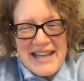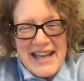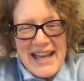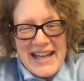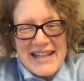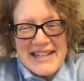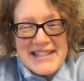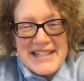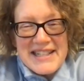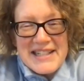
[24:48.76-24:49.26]

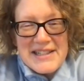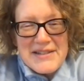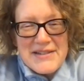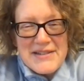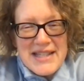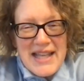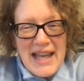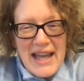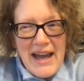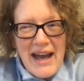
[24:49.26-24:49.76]
and didn't you
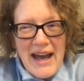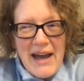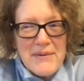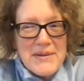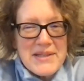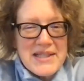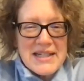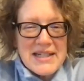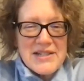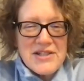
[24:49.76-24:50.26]
say I
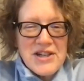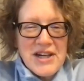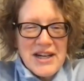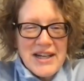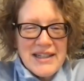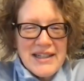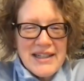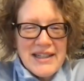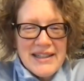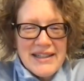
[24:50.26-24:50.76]
was in a
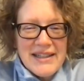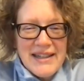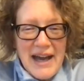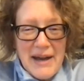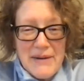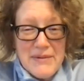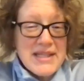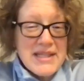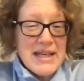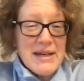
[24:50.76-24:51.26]
truck?
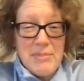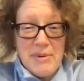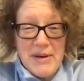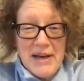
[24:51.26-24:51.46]
I was at a